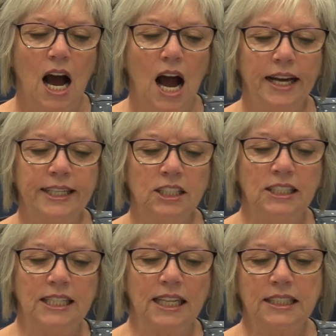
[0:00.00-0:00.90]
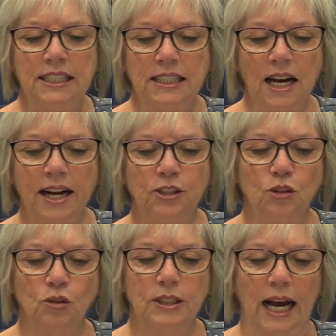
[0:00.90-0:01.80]
I hear nothing. I
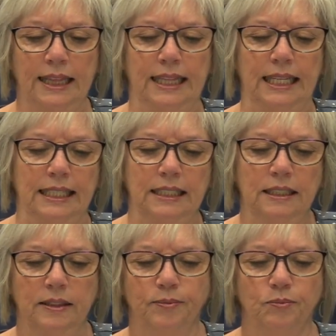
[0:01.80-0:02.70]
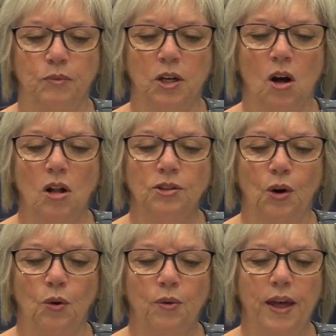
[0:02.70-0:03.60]
know nothing. We all
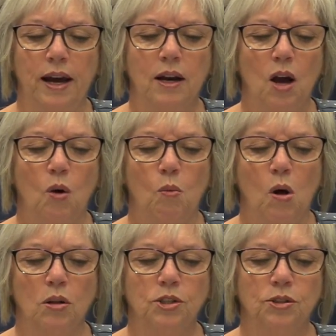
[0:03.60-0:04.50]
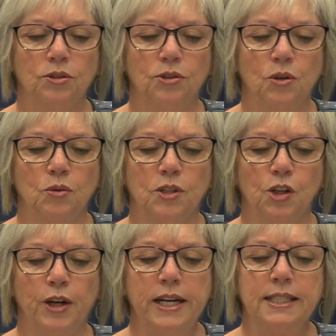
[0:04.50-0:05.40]
know that Walter knows a
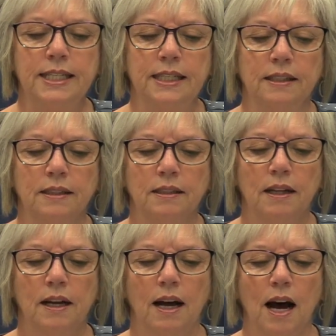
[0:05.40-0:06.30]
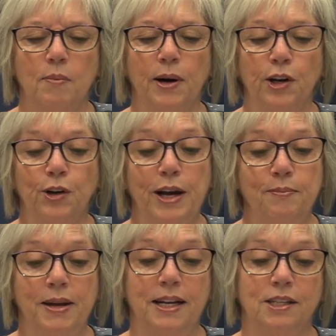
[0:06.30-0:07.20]
great deal about a
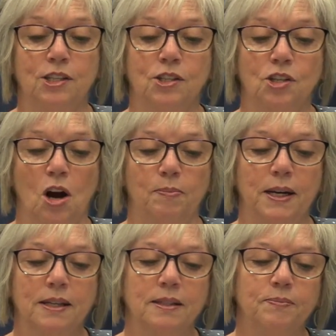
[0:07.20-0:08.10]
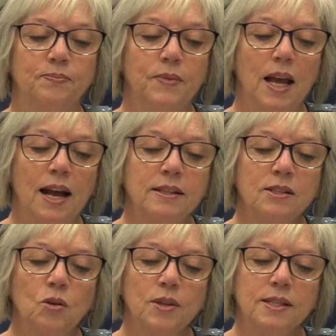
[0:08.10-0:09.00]
great many topics. And
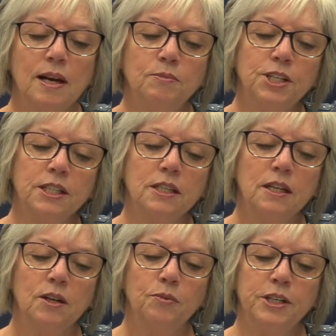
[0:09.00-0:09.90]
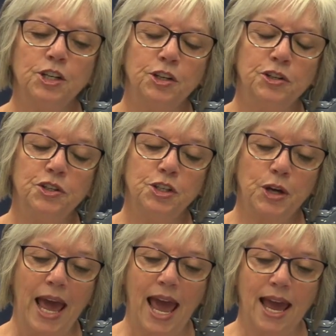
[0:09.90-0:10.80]
so the subject returned
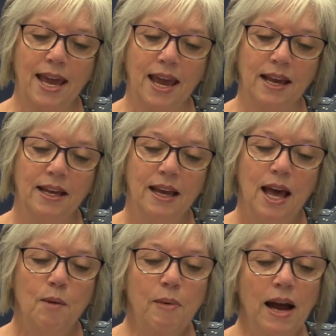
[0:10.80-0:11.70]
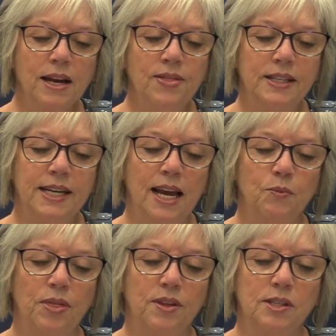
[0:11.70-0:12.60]
to haying. Back in the day,
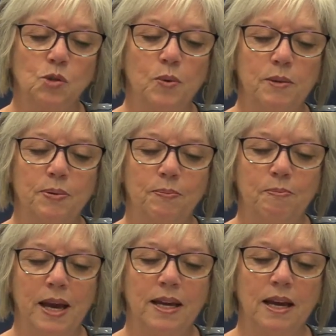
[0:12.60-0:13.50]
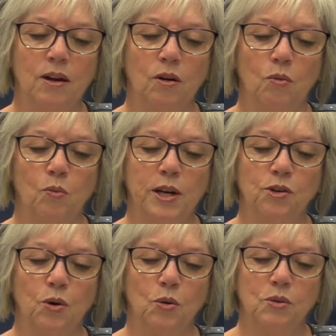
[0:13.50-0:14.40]
with the sweep making
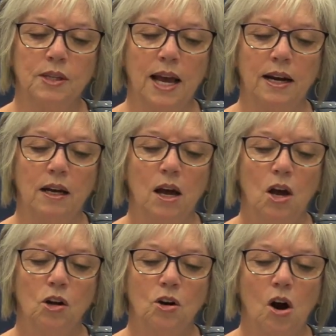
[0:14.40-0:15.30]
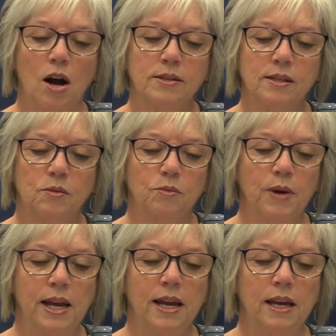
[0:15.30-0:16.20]
windrows and a cross
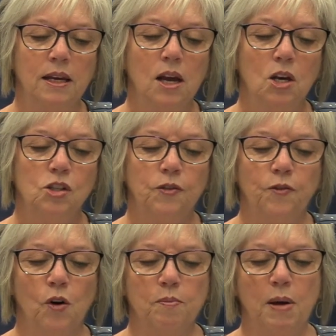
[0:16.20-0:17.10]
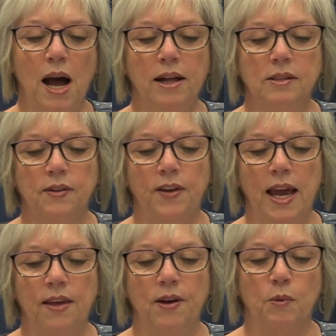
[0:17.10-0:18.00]
raking to form piles of
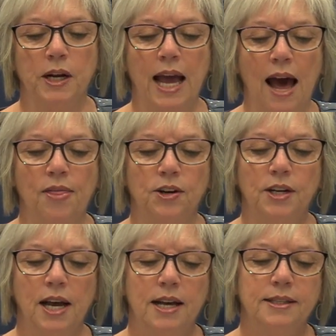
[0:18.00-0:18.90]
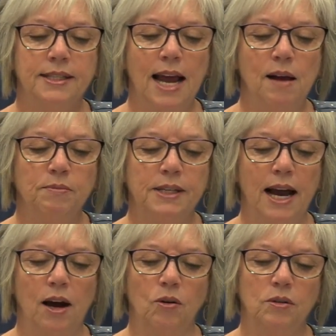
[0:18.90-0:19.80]
hay that were gathered, stamped
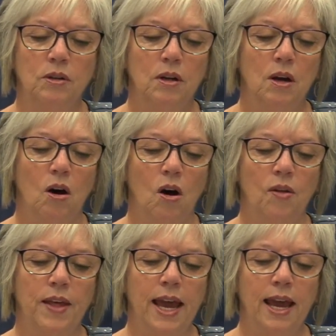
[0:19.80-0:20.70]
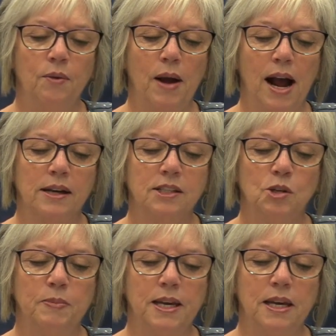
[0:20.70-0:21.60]
down, on the hay racks
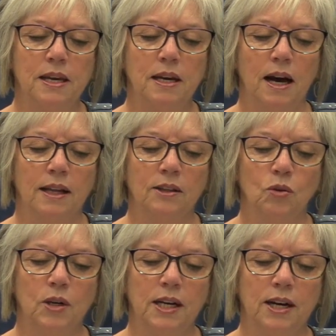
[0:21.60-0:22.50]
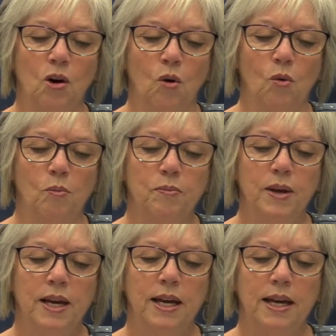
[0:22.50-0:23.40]
to be unloaded at home
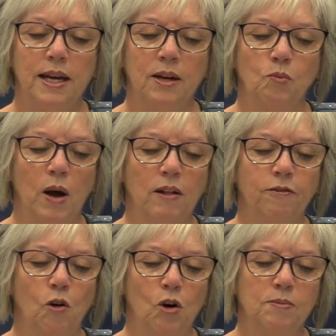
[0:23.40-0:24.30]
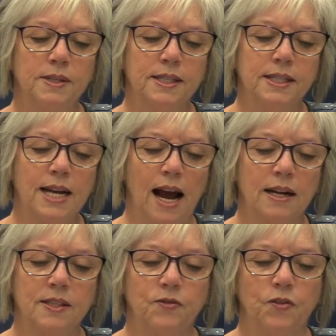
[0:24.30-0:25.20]
in well formed
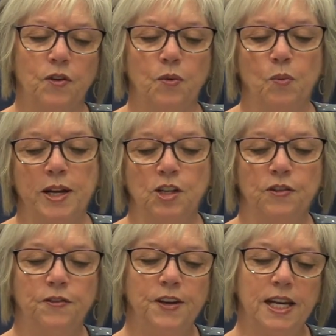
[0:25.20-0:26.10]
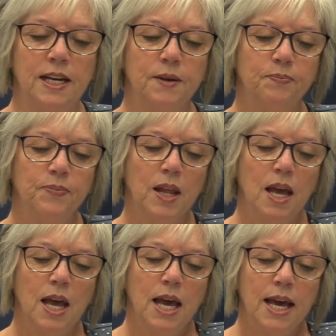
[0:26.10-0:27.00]
stacks for winter feed.
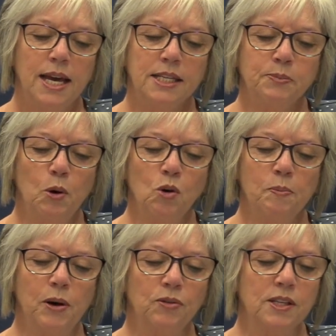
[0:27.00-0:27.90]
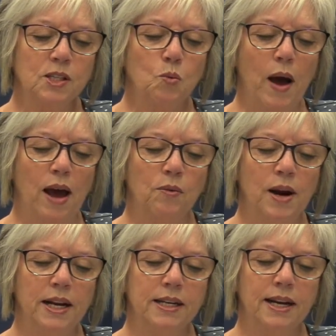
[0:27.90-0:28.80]
He spoke about the sweat
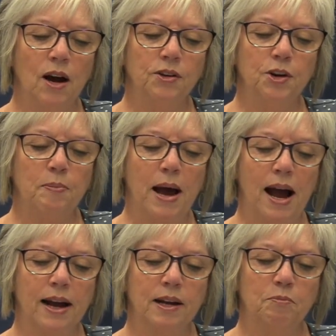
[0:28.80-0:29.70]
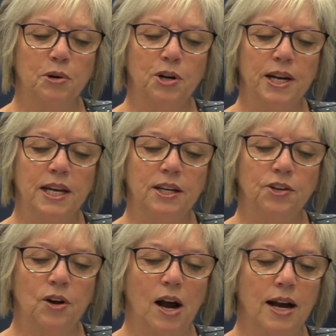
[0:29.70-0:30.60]
running down your back and burning in
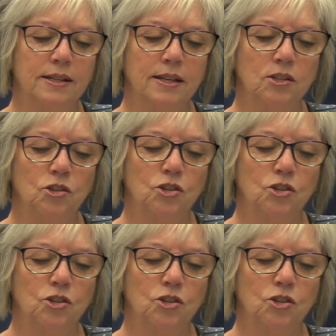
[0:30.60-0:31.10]
your eyes as you